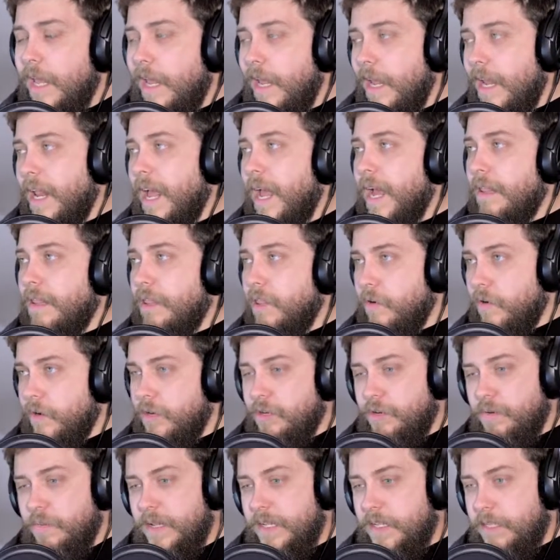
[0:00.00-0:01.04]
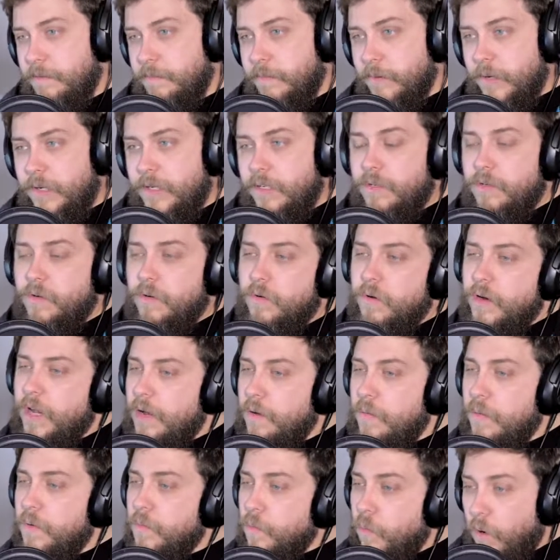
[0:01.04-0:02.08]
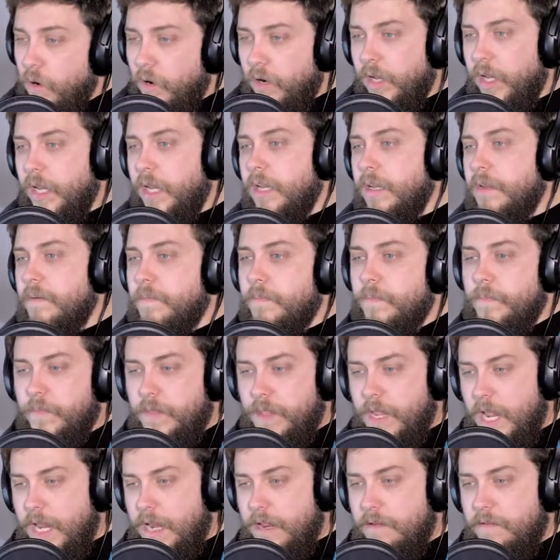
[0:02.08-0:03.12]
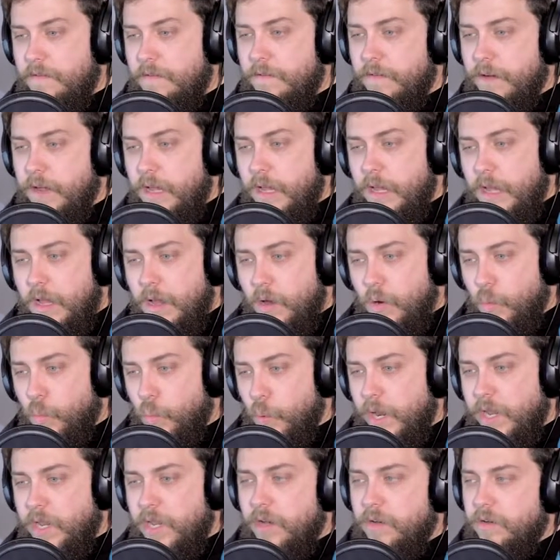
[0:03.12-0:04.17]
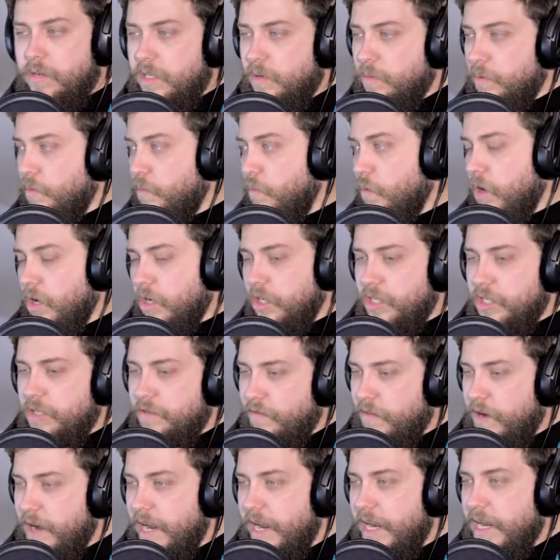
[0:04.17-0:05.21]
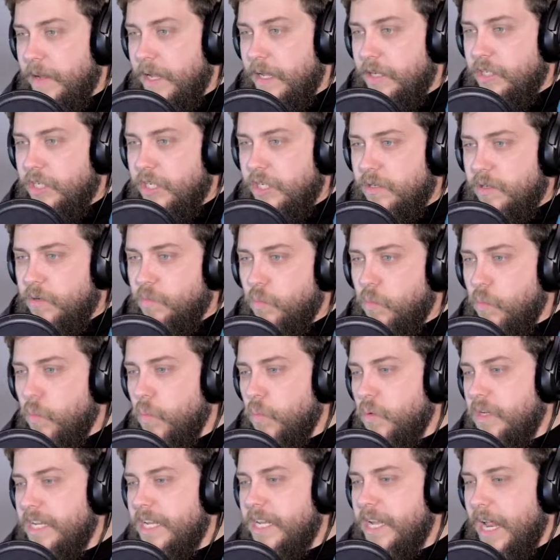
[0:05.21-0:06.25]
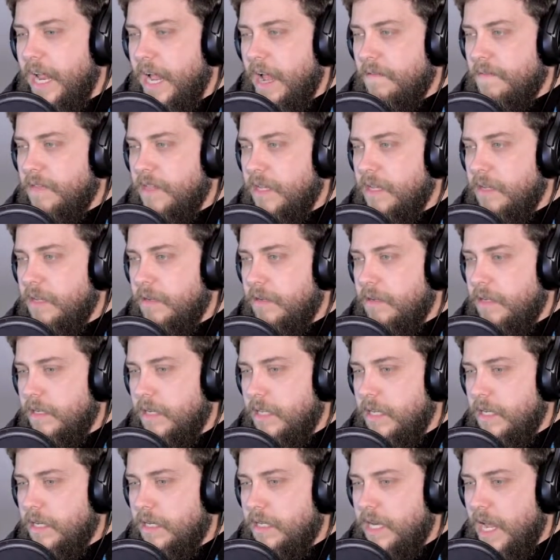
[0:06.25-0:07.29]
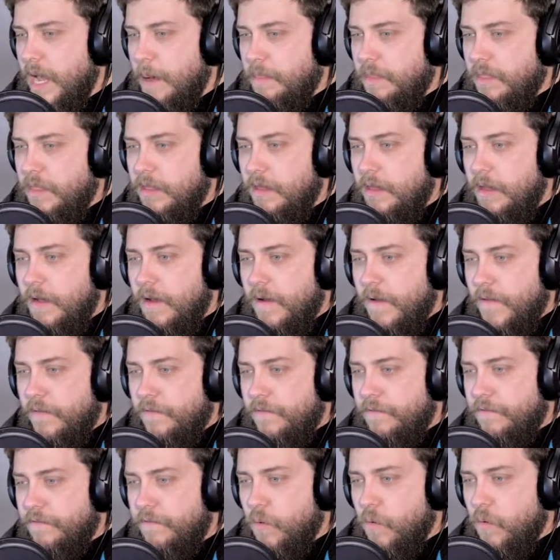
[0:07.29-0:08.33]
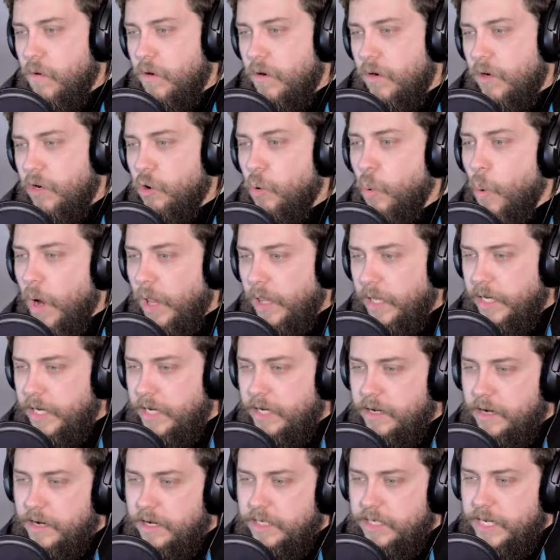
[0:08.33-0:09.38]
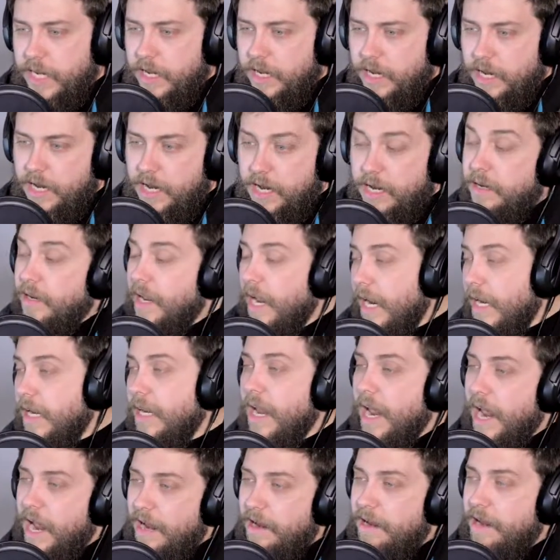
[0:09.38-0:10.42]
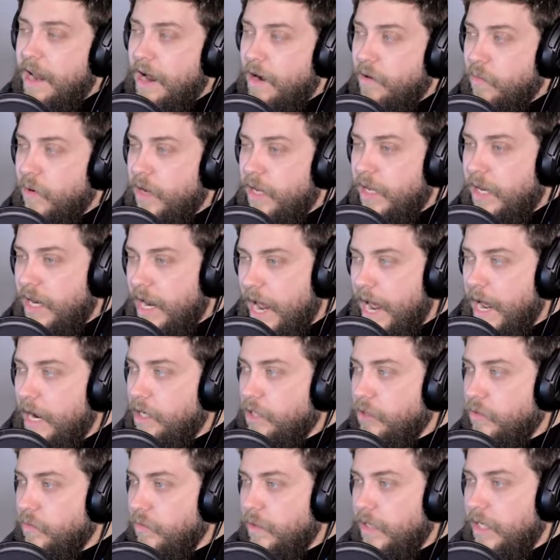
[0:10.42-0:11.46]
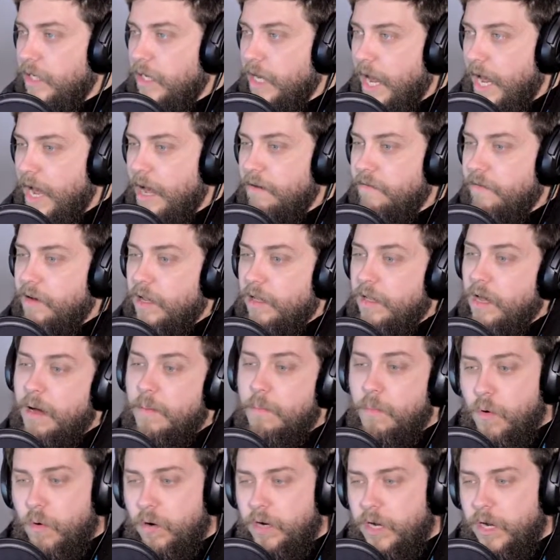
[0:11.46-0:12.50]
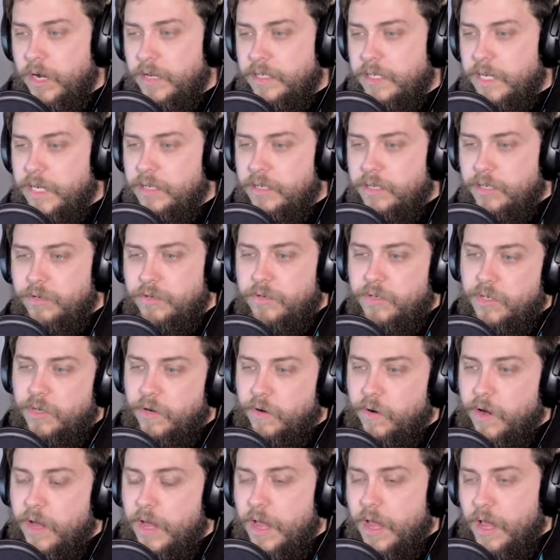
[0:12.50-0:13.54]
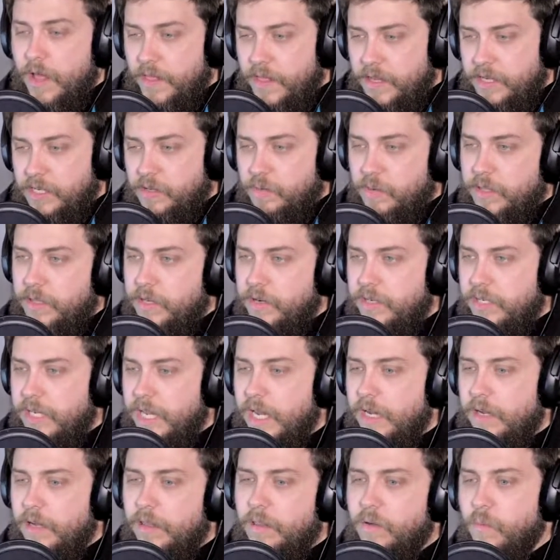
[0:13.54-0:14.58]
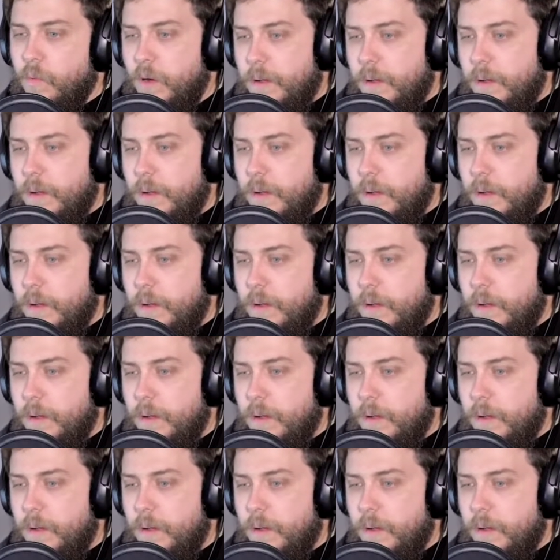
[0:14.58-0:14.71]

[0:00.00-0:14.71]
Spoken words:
It had 32-bit support. So it would work in native Windows, it would work just fine. It just didn't have the depth for quality content. And now we can actually have a lot more content too. So this is what they're saying on the